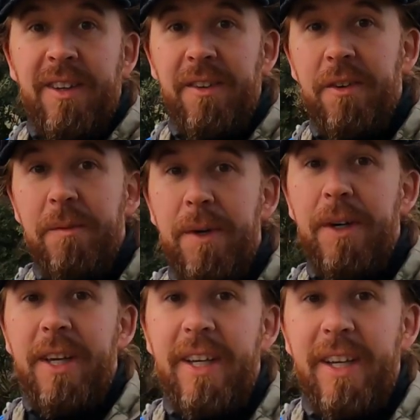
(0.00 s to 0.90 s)
So good
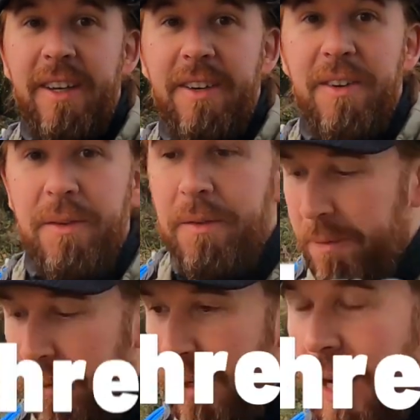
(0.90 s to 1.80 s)
morning.
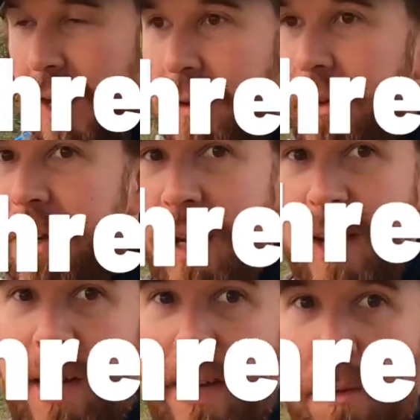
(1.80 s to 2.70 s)
We're now day
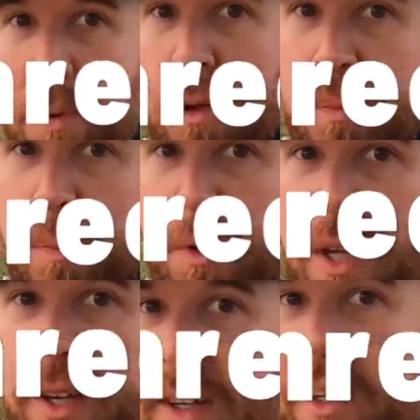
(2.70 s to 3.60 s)
9
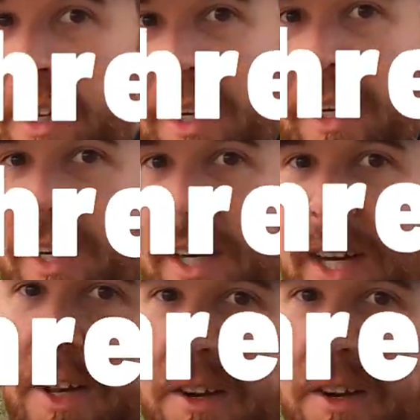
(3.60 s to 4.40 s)
post-procedure. I had